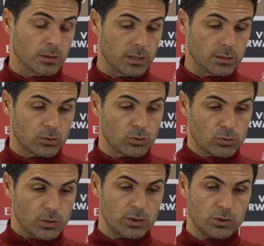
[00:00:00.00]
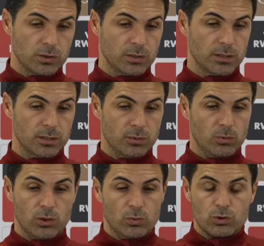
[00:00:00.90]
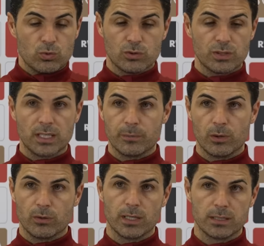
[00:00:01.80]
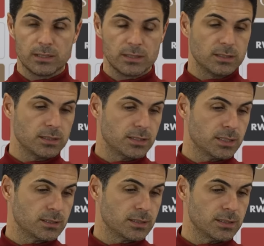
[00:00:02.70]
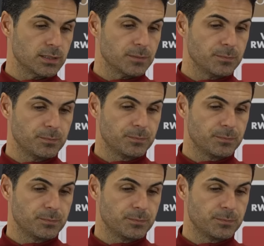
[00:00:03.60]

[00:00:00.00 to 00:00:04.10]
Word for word: It's a good question. Uh, we're always wondering about that, and it's just uh,